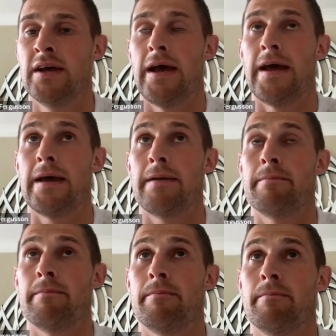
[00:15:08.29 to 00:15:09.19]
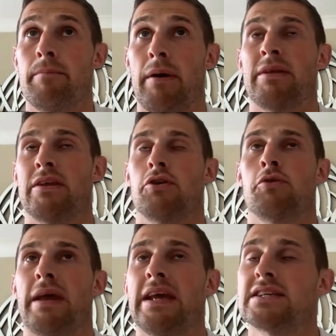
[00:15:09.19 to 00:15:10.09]
But I mean, your
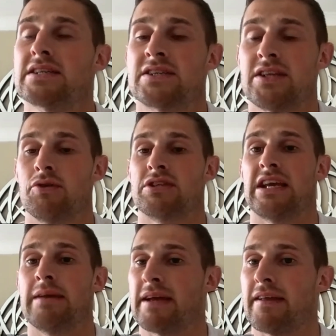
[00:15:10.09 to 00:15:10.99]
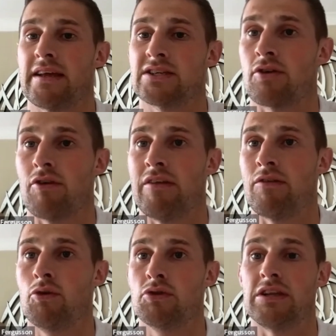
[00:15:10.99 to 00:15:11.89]
basics are still the same. Like, I think it's a great
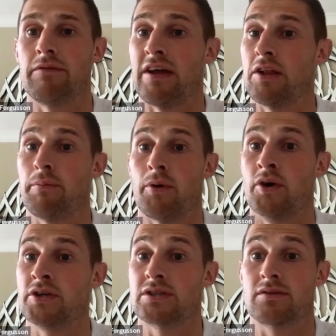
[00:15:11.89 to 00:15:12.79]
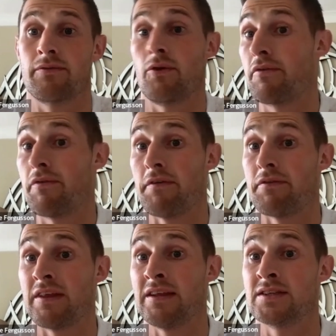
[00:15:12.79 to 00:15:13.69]
tool to develop boys for
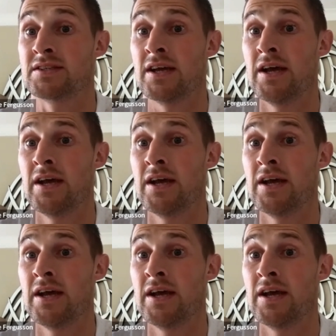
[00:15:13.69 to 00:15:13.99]
15s.